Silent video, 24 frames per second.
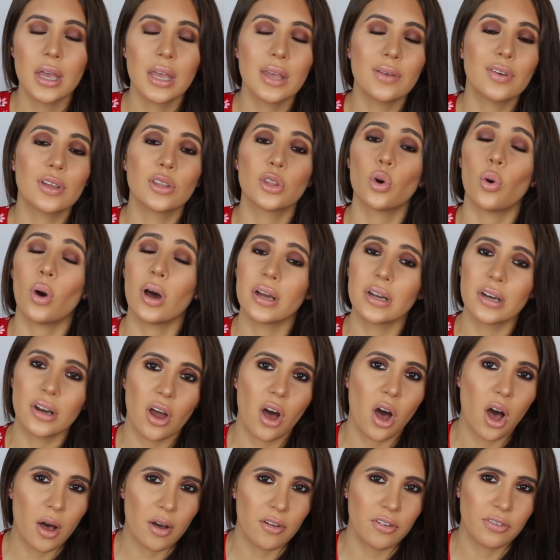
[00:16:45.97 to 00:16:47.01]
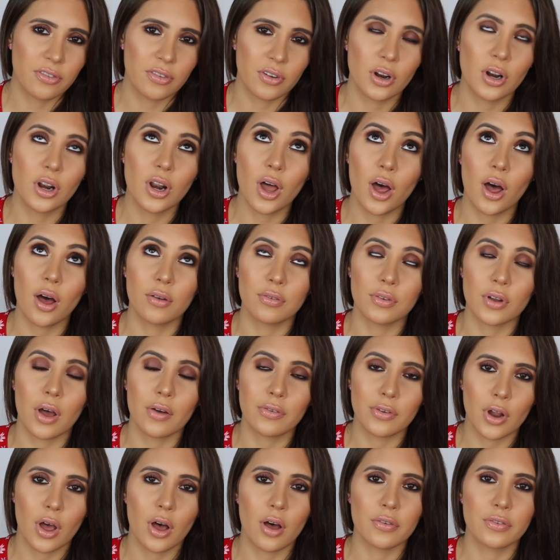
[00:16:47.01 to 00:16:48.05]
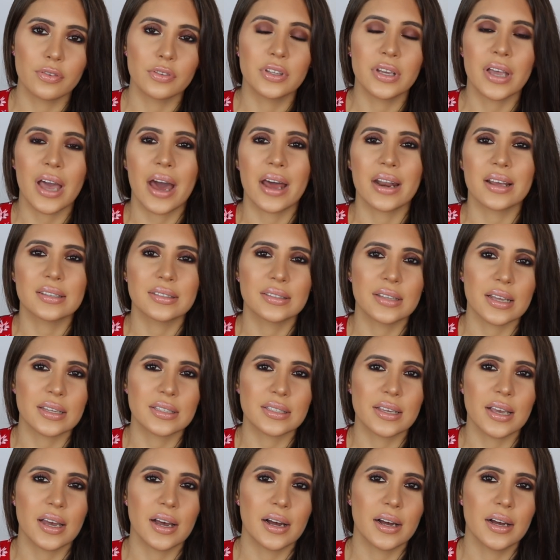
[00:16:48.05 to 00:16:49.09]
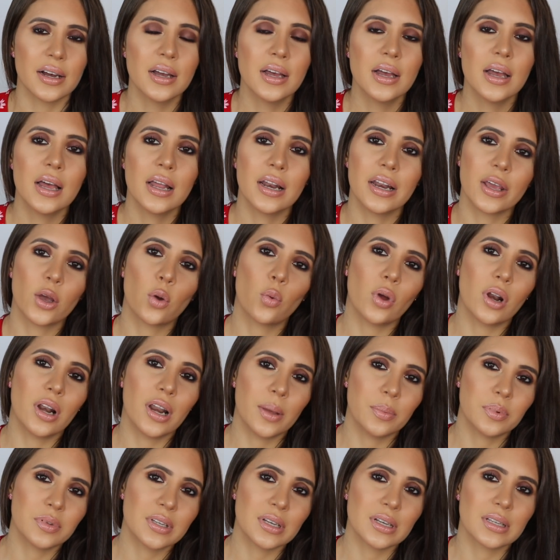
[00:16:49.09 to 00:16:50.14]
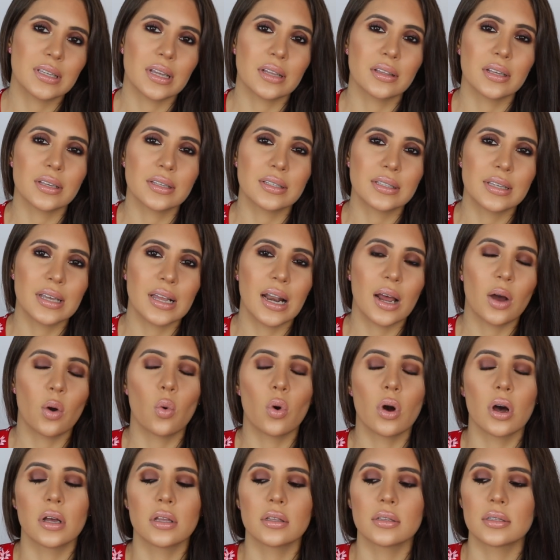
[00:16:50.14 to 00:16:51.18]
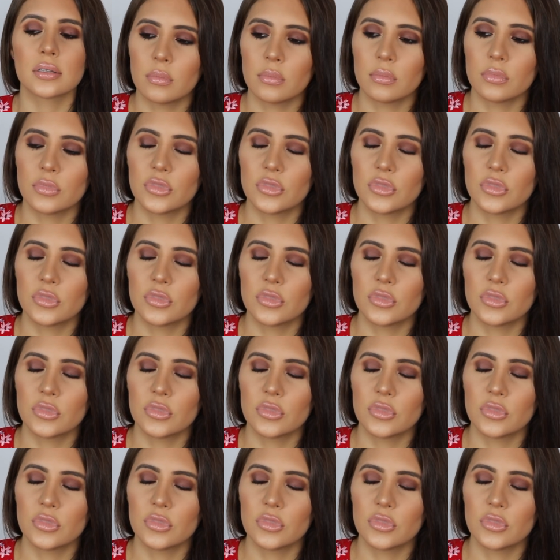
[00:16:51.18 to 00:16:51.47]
even though I love the Anastasia liquid lipsticks and the Stila ones.